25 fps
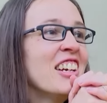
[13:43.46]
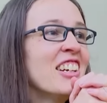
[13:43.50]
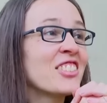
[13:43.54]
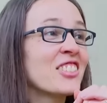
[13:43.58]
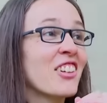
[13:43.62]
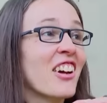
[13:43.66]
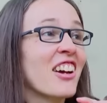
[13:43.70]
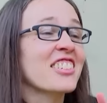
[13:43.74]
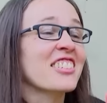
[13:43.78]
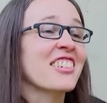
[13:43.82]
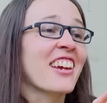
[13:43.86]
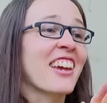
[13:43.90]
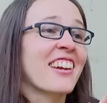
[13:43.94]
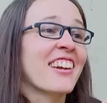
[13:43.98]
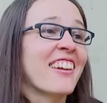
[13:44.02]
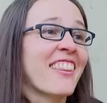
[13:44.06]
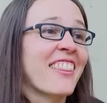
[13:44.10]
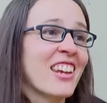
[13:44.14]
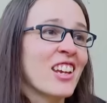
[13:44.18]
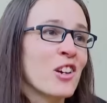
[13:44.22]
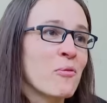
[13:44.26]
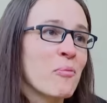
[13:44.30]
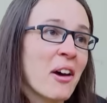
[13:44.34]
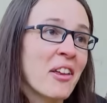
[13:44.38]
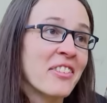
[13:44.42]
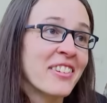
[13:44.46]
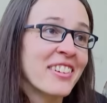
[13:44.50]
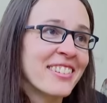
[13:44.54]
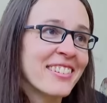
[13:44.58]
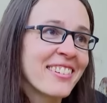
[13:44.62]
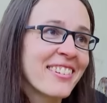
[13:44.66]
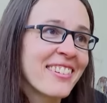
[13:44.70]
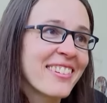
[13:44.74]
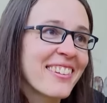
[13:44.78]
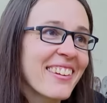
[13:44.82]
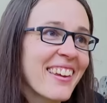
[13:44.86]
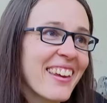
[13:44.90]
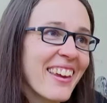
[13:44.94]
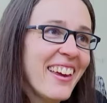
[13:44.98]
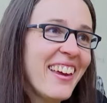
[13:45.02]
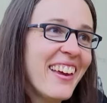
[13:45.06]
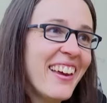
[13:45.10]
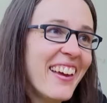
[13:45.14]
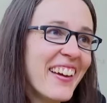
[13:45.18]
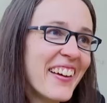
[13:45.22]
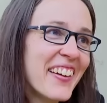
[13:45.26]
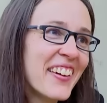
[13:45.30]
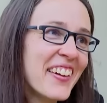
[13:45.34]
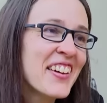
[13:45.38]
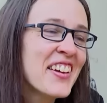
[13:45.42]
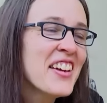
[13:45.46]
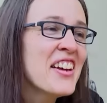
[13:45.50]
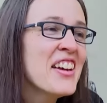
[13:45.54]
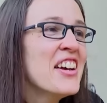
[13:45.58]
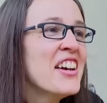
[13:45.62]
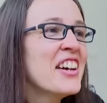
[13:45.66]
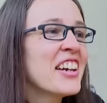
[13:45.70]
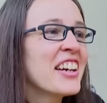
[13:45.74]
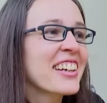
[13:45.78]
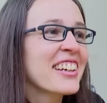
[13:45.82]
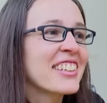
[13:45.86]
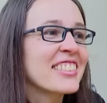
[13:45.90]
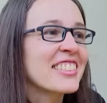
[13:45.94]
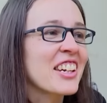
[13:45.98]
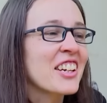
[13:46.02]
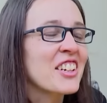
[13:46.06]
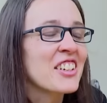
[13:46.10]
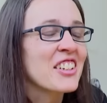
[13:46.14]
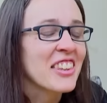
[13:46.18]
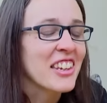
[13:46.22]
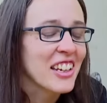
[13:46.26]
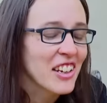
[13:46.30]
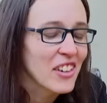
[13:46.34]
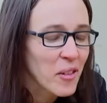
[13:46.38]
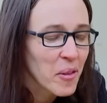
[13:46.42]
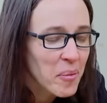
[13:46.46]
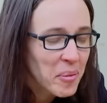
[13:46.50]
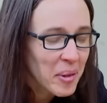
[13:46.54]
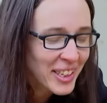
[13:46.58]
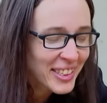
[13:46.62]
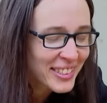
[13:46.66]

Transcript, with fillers: So I actually had to think about this. Slazy good day must have naperaping.